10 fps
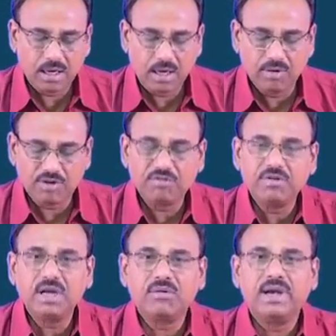you are
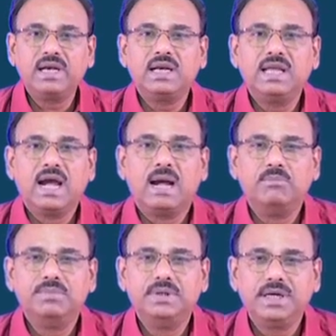frequently
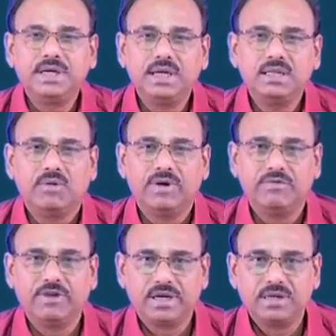updating the weight
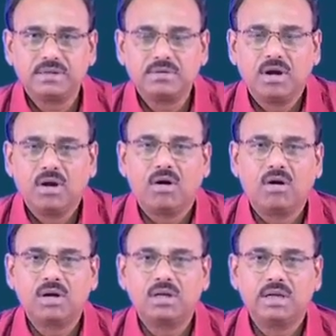vector
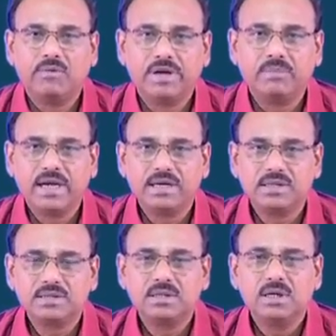or the weight matrix.